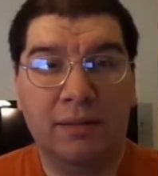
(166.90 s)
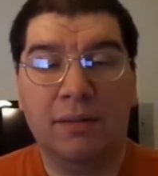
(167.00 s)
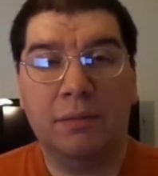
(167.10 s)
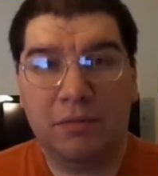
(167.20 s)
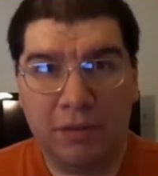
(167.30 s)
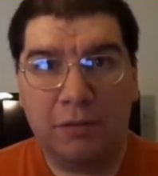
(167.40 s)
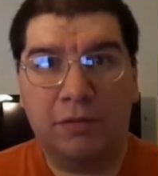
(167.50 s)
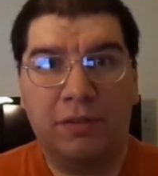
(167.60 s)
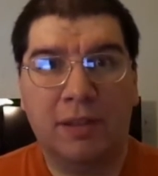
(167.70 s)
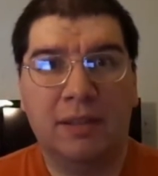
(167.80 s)
So it was
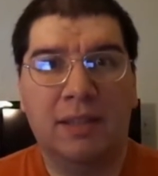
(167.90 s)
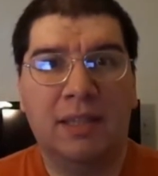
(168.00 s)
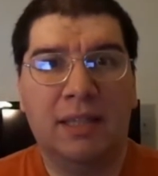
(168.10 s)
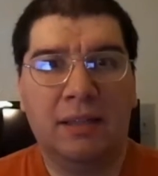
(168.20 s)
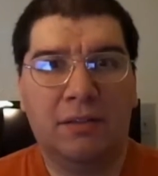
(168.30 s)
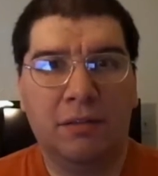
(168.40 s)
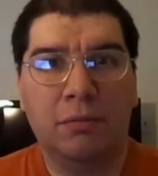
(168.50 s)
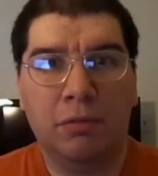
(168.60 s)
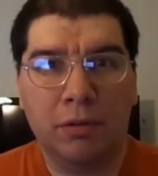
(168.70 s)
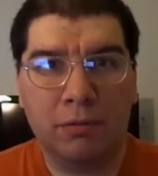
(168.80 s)
interesting that he got
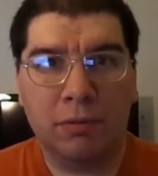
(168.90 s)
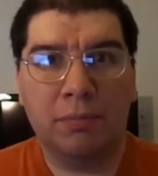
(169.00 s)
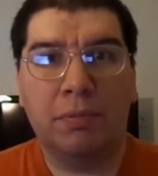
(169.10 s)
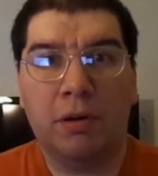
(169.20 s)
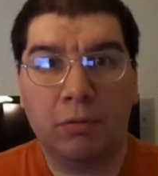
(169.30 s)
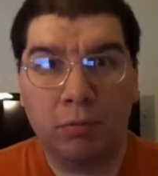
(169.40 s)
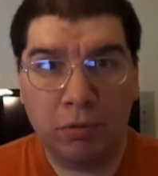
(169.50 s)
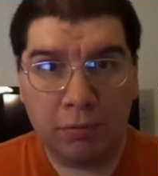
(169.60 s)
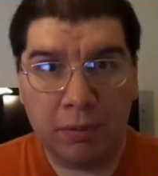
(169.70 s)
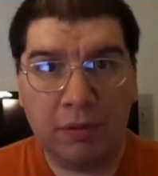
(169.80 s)
to work with Paul
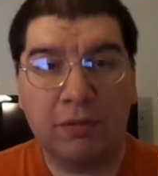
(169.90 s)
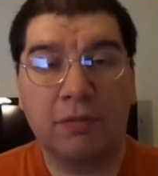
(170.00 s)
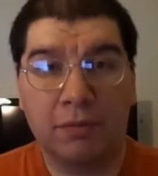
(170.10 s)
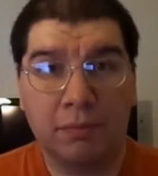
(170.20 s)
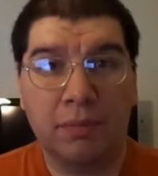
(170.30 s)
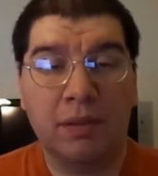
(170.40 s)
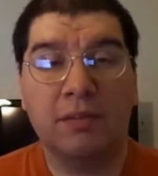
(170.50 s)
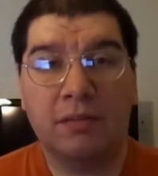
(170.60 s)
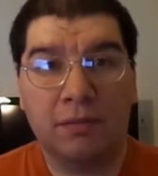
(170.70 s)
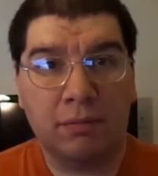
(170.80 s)
Reubens,
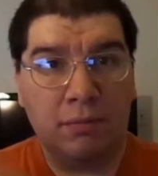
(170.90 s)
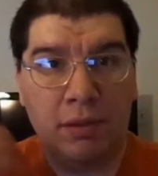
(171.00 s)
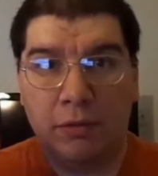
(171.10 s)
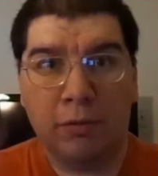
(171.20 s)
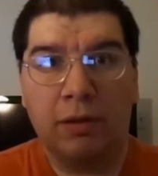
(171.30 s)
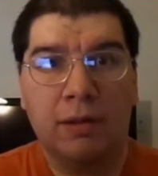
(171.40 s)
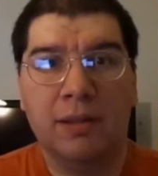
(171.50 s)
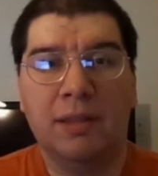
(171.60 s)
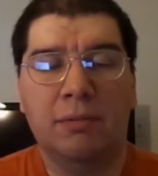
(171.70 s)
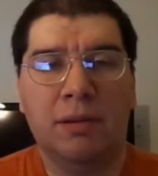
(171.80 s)
because later
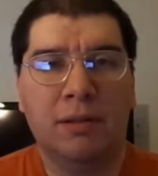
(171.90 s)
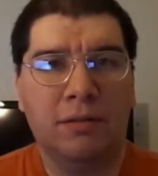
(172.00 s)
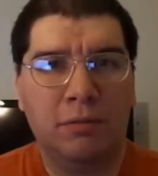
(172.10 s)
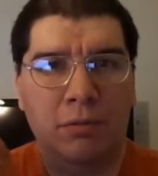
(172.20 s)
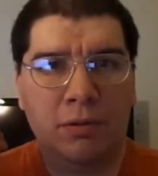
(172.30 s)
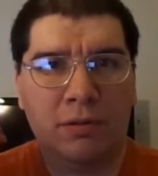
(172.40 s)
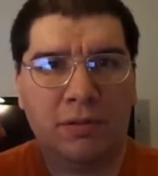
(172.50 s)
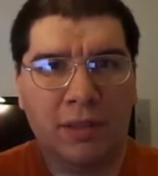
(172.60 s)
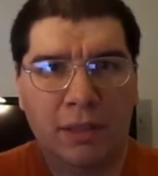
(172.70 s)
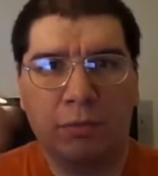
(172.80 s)
on he went on to work
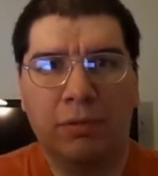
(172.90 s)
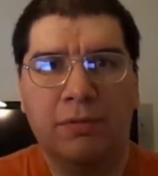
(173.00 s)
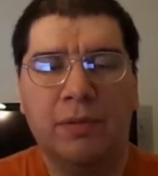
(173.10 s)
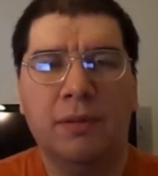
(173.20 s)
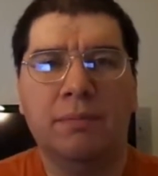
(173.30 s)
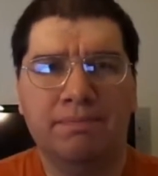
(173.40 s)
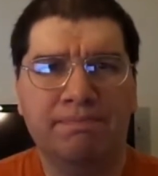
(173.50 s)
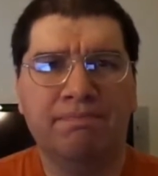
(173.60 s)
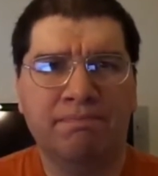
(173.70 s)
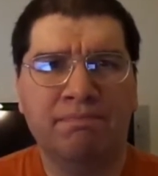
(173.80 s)
together with him
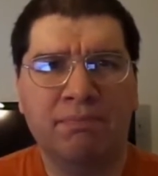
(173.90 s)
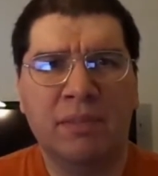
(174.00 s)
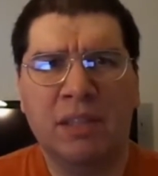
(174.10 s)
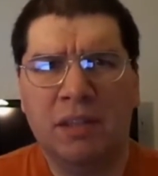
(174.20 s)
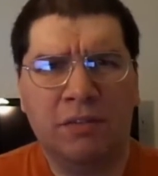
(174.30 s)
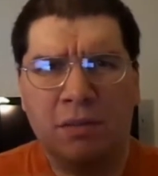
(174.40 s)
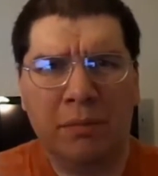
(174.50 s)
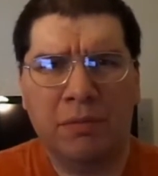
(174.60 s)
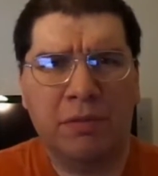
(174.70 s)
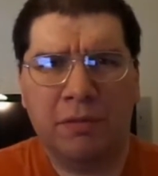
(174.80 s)
in
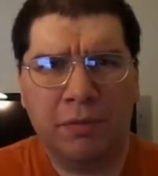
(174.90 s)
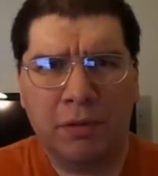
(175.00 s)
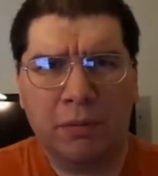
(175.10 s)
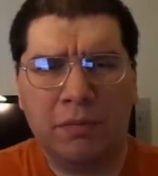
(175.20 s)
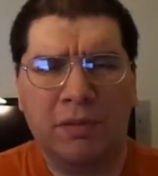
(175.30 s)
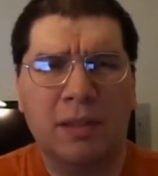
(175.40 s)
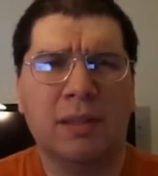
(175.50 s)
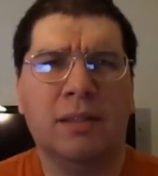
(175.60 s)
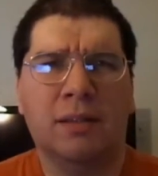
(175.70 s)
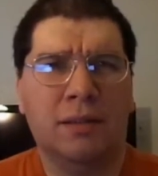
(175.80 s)
some of his films,
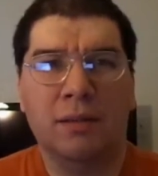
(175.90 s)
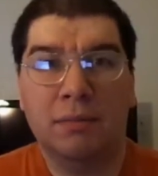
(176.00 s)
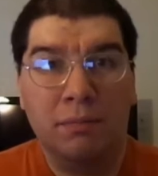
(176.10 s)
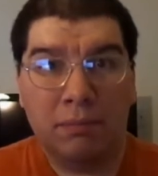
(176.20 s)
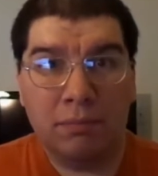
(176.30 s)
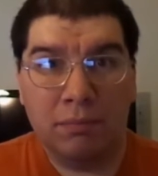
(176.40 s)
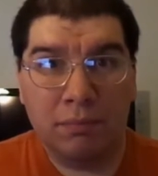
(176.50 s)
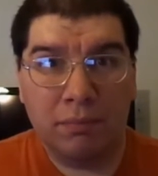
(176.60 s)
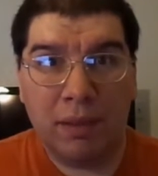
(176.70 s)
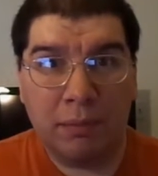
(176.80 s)
like
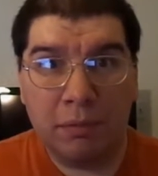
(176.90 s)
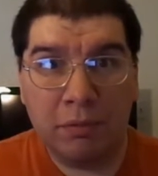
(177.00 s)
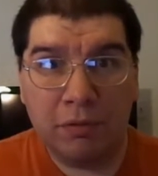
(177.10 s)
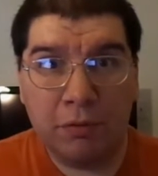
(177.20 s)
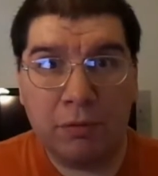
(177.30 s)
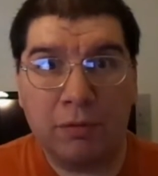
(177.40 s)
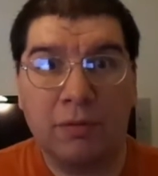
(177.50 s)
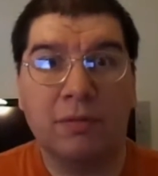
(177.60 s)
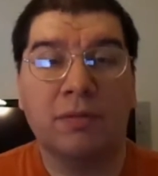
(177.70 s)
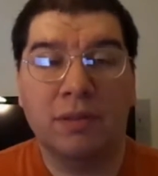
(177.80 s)
Batman
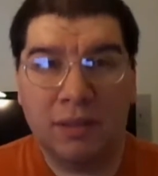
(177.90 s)
Returns.